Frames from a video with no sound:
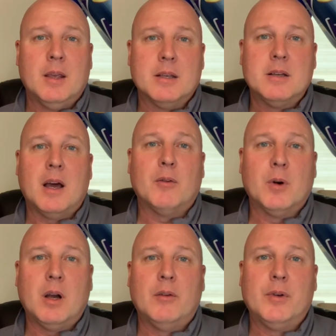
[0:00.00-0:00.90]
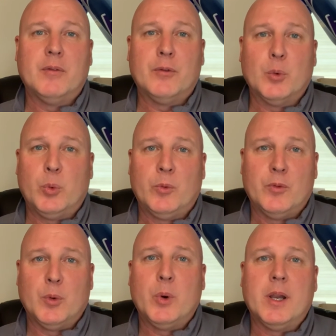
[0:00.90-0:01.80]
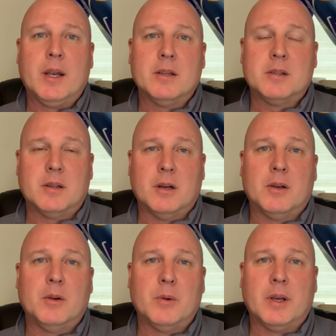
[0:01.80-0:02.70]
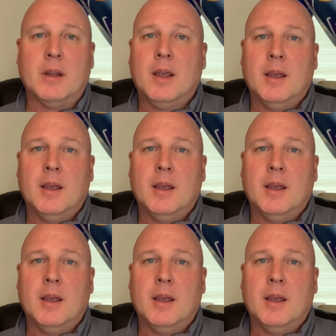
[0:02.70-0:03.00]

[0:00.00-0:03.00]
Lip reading: is not relevant for what it is that they're doing.